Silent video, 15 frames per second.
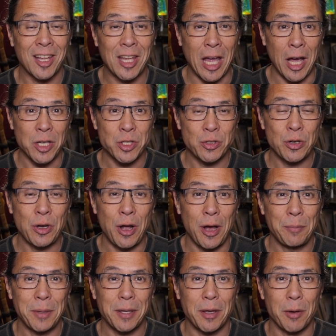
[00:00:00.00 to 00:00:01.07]

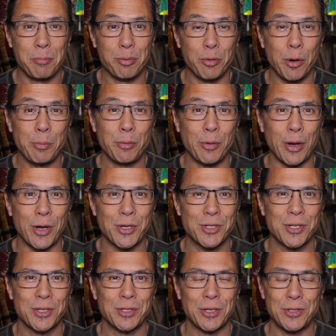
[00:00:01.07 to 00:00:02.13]
Gastronomic
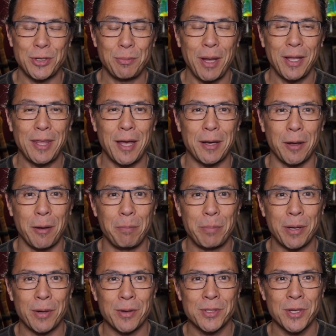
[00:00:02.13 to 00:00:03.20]
appropriation? Did you make that up,
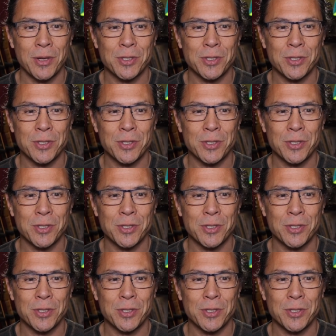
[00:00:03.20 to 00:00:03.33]
Piers?